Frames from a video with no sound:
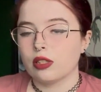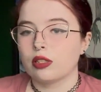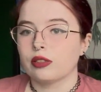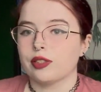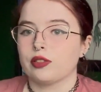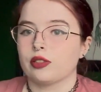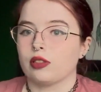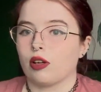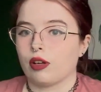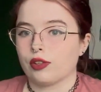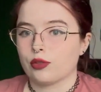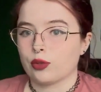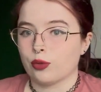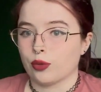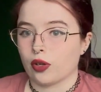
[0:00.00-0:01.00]
Listen to Art
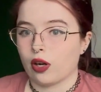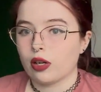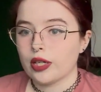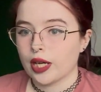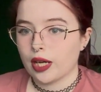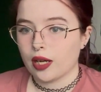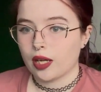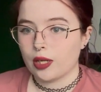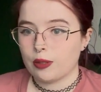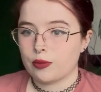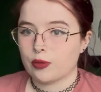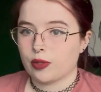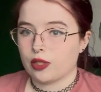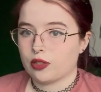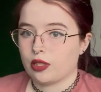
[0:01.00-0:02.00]
School Archives,
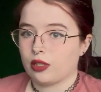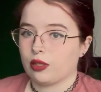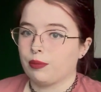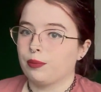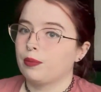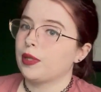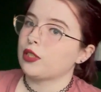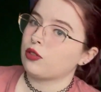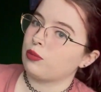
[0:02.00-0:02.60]
where I talk much